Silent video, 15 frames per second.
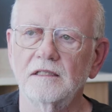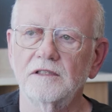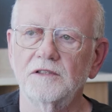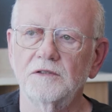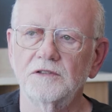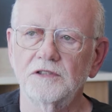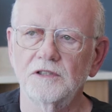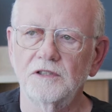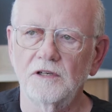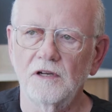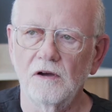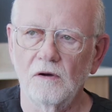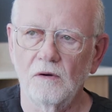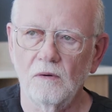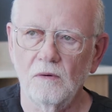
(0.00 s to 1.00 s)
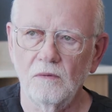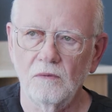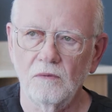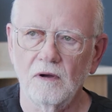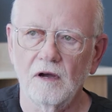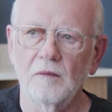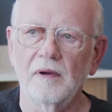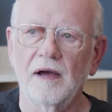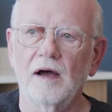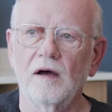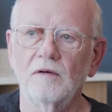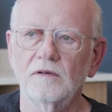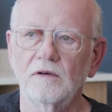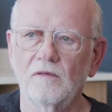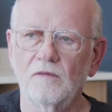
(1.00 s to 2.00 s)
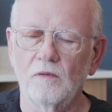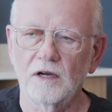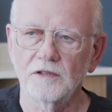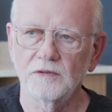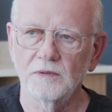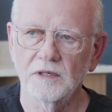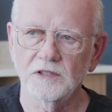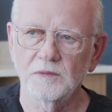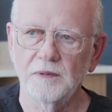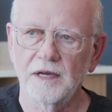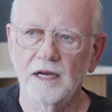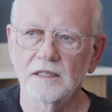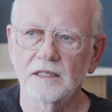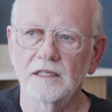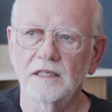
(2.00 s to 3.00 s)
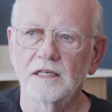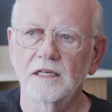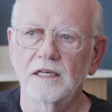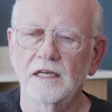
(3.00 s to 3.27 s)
you should know about of what to expect